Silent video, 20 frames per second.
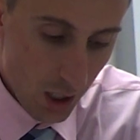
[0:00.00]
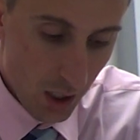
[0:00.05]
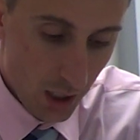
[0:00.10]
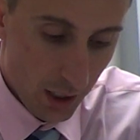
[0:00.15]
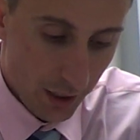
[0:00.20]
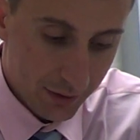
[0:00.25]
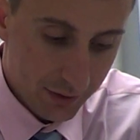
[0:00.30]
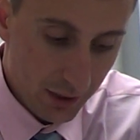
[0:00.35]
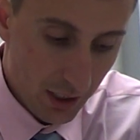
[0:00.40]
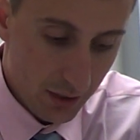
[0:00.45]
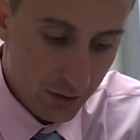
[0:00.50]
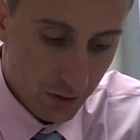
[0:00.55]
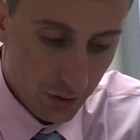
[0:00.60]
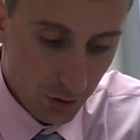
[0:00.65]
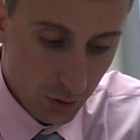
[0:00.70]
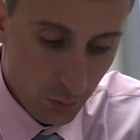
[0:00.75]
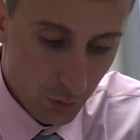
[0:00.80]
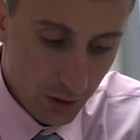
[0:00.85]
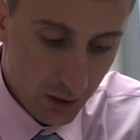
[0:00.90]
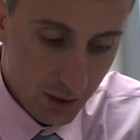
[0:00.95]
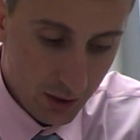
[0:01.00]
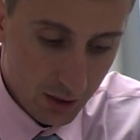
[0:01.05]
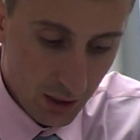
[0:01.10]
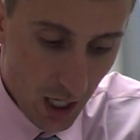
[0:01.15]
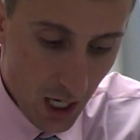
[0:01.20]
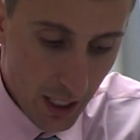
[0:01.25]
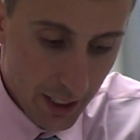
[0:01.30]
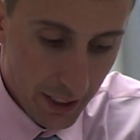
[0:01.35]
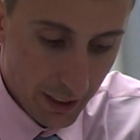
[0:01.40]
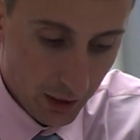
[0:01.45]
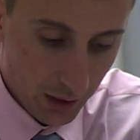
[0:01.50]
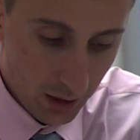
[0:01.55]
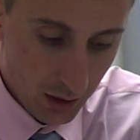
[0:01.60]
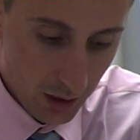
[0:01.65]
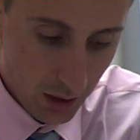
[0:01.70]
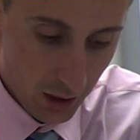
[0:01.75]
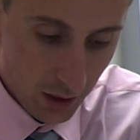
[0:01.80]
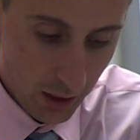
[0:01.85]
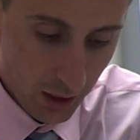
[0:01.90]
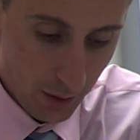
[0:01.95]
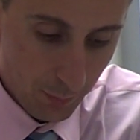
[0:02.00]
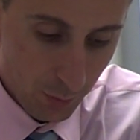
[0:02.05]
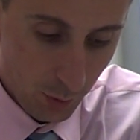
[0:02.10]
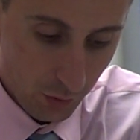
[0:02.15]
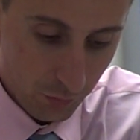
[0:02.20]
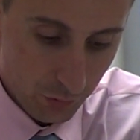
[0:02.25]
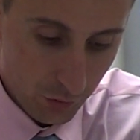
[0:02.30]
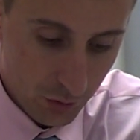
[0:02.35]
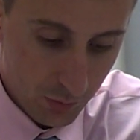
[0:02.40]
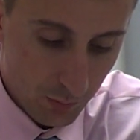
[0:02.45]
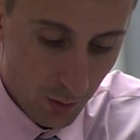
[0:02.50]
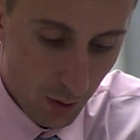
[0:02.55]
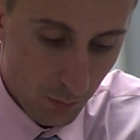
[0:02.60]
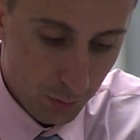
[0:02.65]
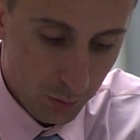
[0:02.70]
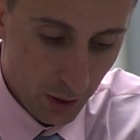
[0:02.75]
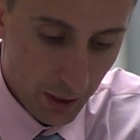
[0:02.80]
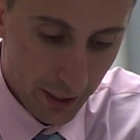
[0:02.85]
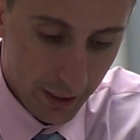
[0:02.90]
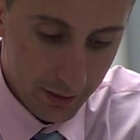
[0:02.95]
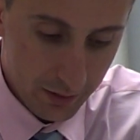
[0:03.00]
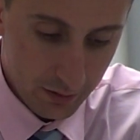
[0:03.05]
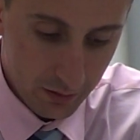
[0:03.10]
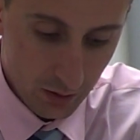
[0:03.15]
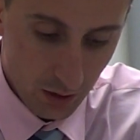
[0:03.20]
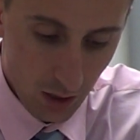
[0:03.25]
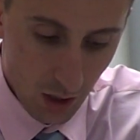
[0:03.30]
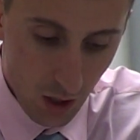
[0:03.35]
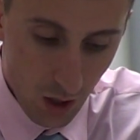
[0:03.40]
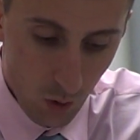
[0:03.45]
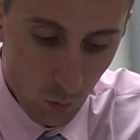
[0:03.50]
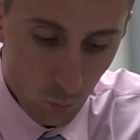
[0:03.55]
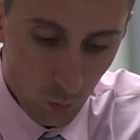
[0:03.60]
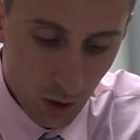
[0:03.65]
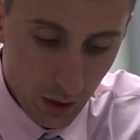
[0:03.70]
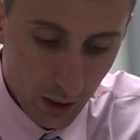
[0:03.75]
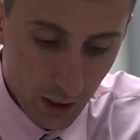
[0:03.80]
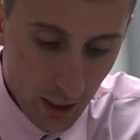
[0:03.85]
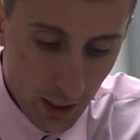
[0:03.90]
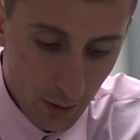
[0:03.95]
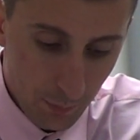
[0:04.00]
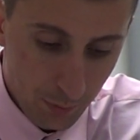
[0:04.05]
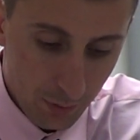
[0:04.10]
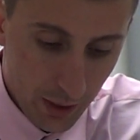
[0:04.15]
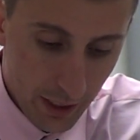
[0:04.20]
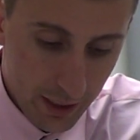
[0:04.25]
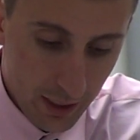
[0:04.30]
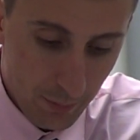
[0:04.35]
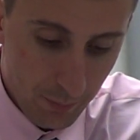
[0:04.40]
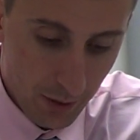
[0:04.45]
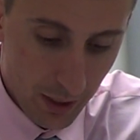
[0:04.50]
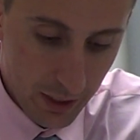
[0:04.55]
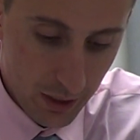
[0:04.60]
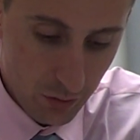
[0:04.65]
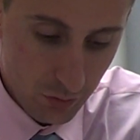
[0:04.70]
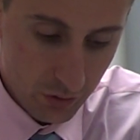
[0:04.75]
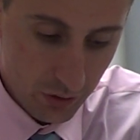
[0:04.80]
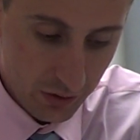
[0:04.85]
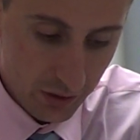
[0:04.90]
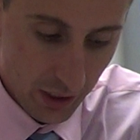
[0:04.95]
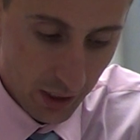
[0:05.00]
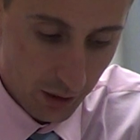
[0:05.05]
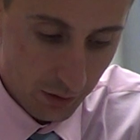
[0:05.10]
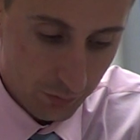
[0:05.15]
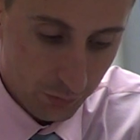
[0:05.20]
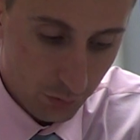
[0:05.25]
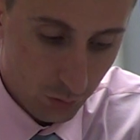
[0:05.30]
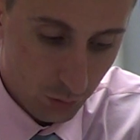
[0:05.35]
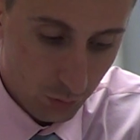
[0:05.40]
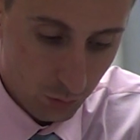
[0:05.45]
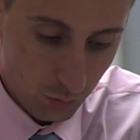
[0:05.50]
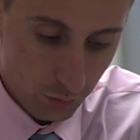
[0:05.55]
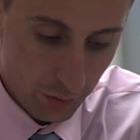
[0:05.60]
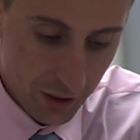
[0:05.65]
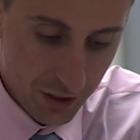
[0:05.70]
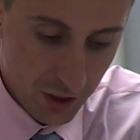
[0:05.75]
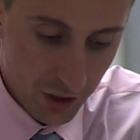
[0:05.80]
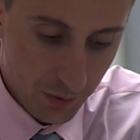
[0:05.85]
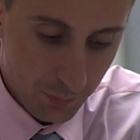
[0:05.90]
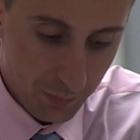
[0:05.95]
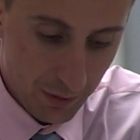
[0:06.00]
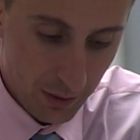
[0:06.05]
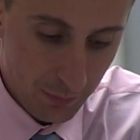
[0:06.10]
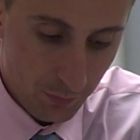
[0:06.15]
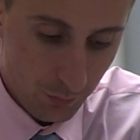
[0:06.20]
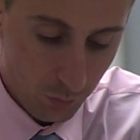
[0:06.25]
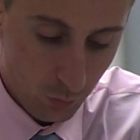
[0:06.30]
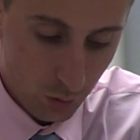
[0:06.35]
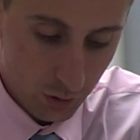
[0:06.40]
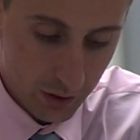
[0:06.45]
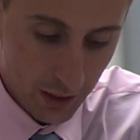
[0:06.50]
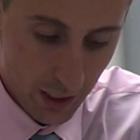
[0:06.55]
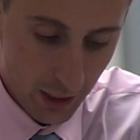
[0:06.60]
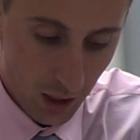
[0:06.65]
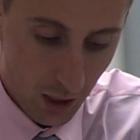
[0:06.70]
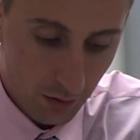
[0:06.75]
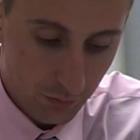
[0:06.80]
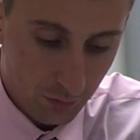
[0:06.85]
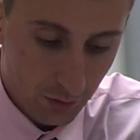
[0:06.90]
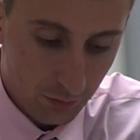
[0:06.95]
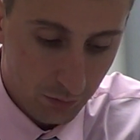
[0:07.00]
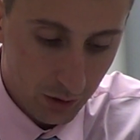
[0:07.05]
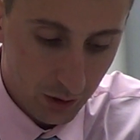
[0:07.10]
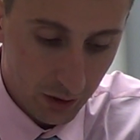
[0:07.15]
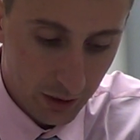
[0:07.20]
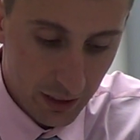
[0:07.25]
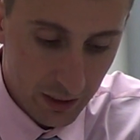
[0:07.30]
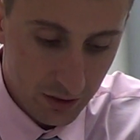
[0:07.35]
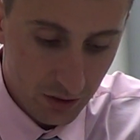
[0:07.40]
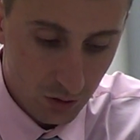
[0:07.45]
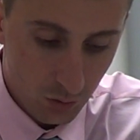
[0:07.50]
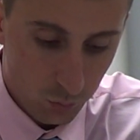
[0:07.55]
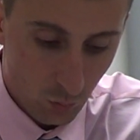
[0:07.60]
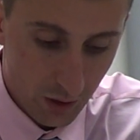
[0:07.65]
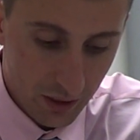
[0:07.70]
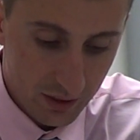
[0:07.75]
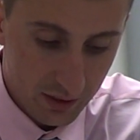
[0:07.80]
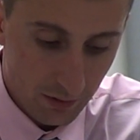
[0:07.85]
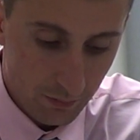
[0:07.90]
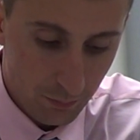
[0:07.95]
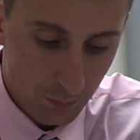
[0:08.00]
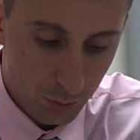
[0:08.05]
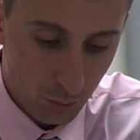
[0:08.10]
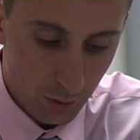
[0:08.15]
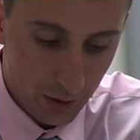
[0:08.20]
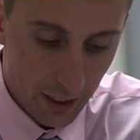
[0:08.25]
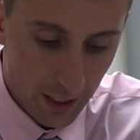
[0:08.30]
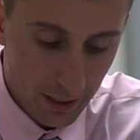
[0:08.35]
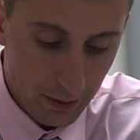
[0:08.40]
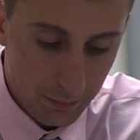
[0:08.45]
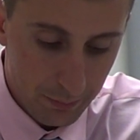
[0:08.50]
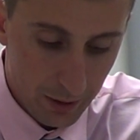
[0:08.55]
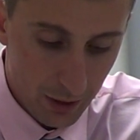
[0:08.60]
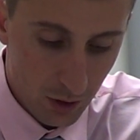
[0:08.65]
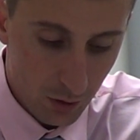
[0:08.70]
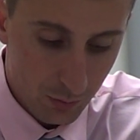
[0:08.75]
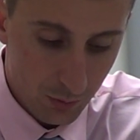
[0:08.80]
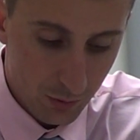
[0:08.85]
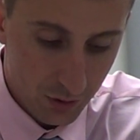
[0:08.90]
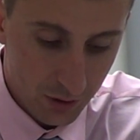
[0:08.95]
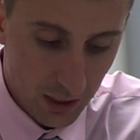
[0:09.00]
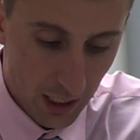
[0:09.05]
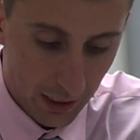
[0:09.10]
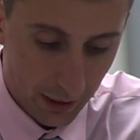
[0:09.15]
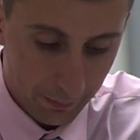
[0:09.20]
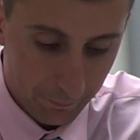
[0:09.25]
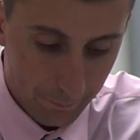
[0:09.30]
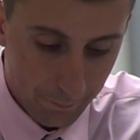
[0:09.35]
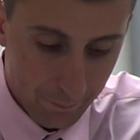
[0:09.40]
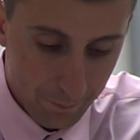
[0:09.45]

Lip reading: It says, you were designing an airport for small planes. One kind of plane that might use this airfield will reach a speed before takeoff of at least 27.8 meters per second.